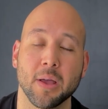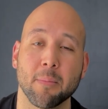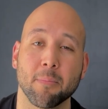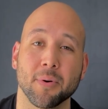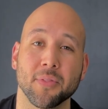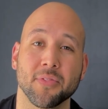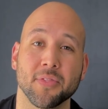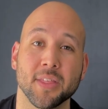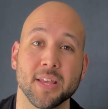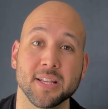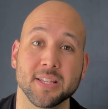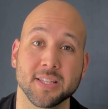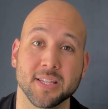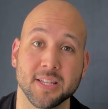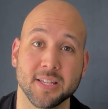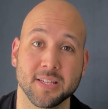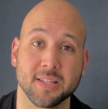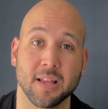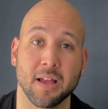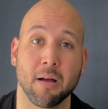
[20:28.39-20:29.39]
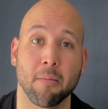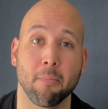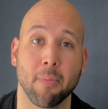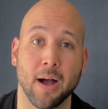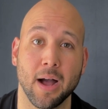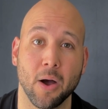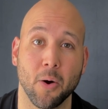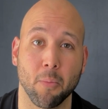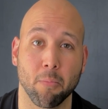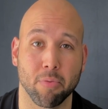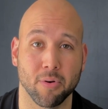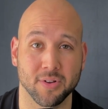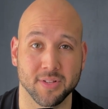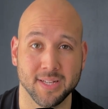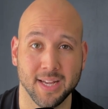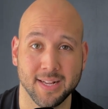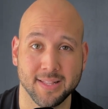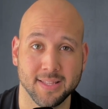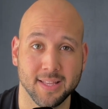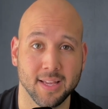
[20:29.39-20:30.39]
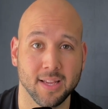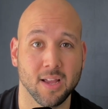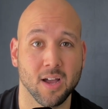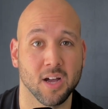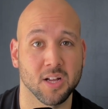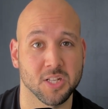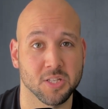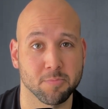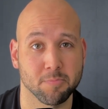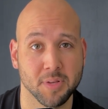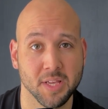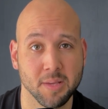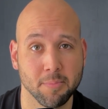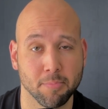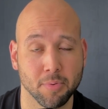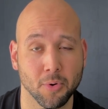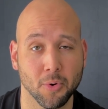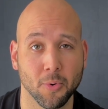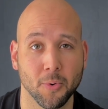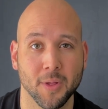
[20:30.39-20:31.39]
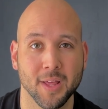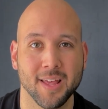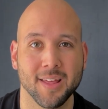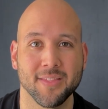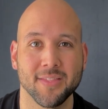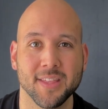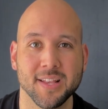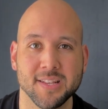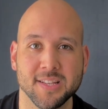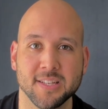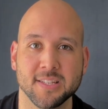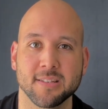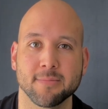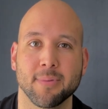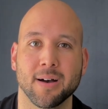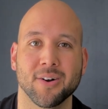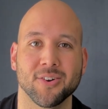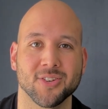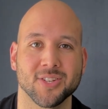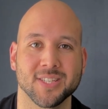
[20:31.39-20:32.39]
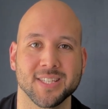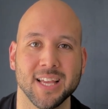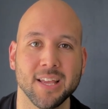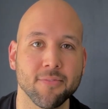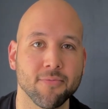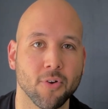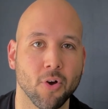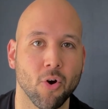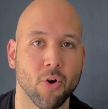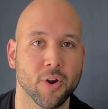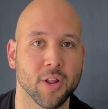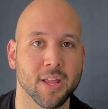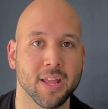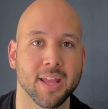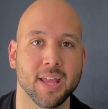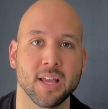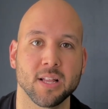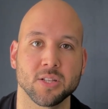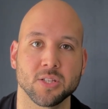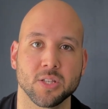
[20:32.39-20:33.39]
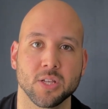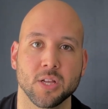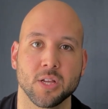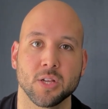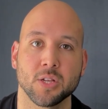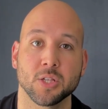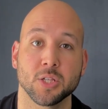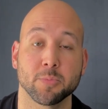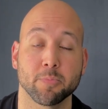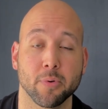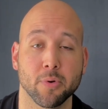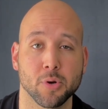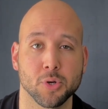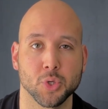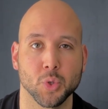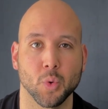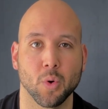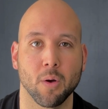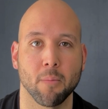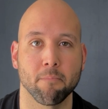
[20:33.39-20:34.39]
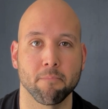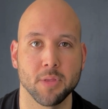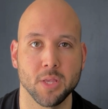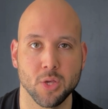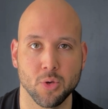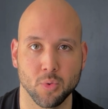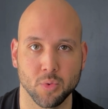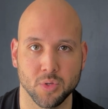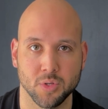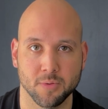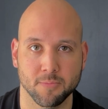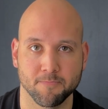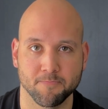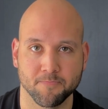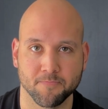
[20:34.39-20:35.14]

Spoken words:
but this is about protecting God's people, this is about safeguarding against spiritual abuse.